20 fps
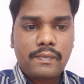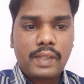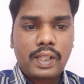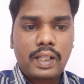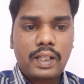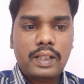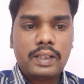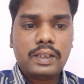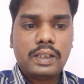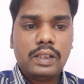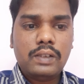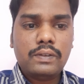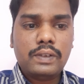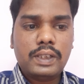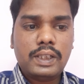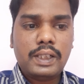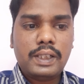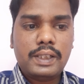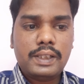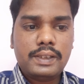Article
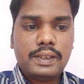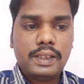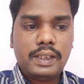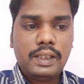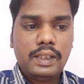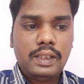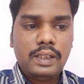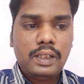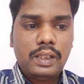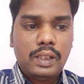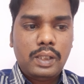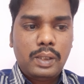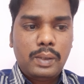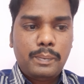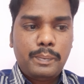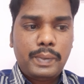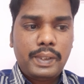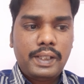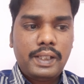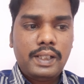193,
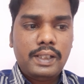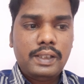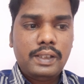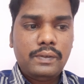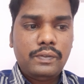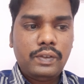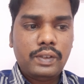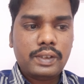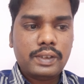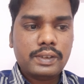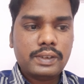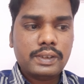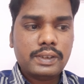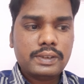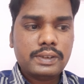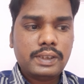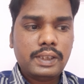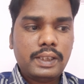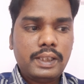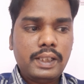penalty for
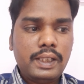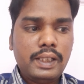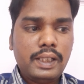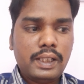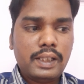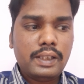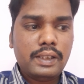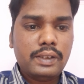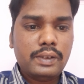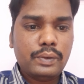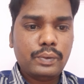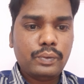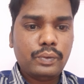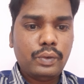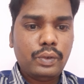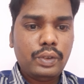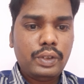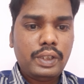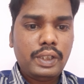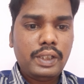sitting and
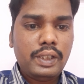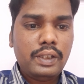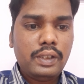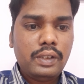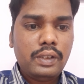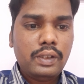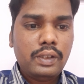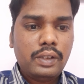voting